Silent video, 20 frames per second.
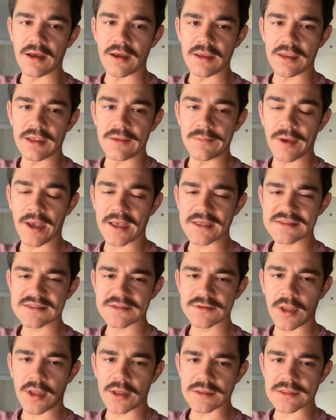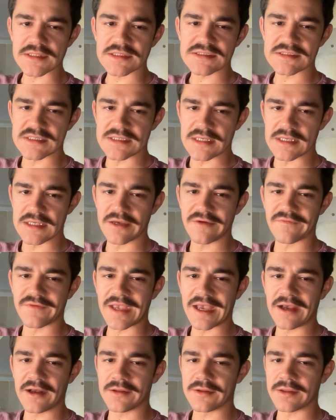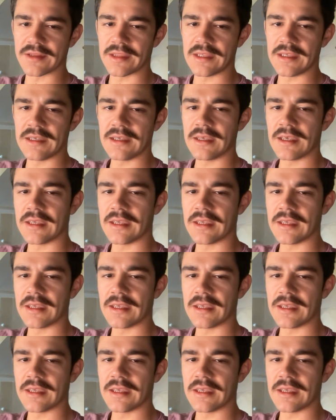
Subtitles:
he passed along the Sea of Galilee,